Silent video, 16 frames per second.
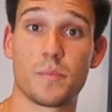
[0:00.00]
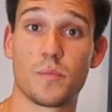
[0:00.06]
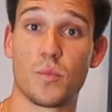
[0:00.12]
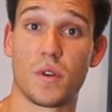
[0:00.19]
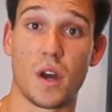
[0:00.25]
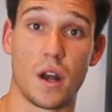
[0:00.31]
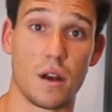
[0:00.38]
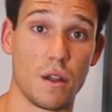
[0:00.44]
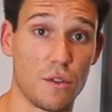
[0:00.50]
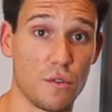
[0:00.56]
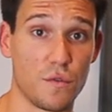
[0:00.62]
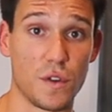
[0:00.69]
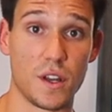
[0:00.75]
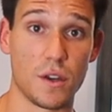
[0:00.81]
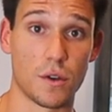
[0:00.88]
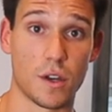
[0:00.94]
We've got another
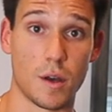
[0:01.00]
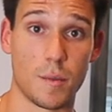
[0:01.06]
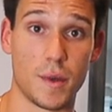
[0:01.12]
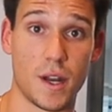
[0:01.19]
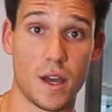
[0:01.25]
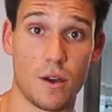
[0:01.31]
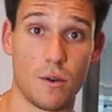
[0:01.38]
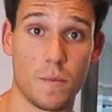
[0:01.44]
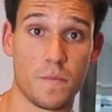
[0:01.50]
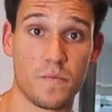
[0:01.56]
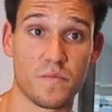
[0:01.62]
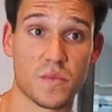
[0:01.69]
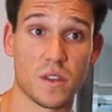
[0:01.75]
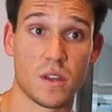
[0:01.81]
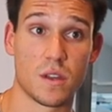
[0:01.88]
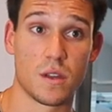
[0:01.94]
video coming out,
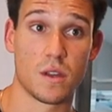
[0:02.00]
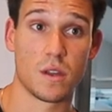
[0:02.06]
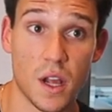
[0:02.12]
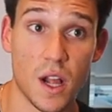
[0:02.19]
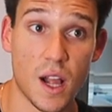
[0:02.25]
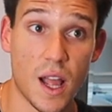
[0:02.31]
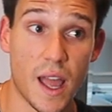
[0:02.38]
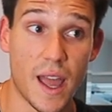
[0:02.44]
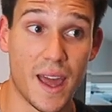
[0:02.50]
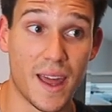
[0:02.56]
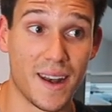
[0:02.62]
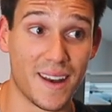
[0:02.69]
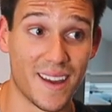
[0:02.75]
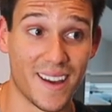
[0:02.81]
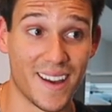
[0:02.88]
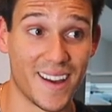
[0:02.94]

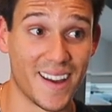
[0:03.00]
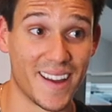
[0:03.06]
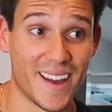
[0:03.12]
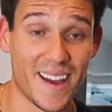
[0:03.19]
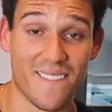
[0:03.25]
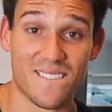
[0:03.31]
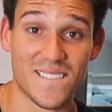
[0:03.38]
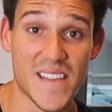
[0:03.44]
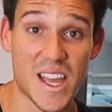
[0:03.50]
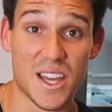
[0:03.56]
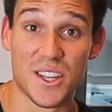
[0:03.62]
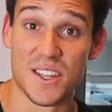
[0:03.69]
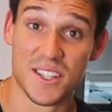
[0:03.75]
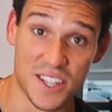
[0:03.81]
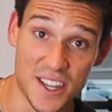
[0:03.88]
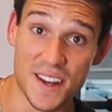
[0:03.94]
and yeah,
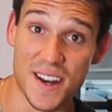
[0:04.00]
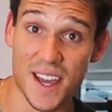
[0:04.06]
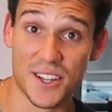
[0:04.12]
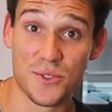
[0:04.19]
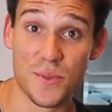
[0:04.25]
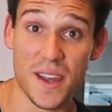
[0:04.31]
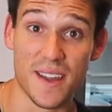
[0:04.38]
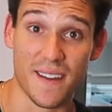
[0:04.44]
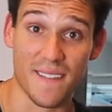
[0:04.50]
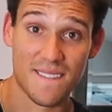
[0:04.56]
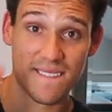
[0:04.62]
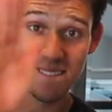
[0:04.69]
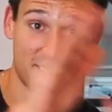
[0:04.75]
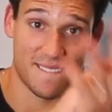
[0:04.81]
see you next week.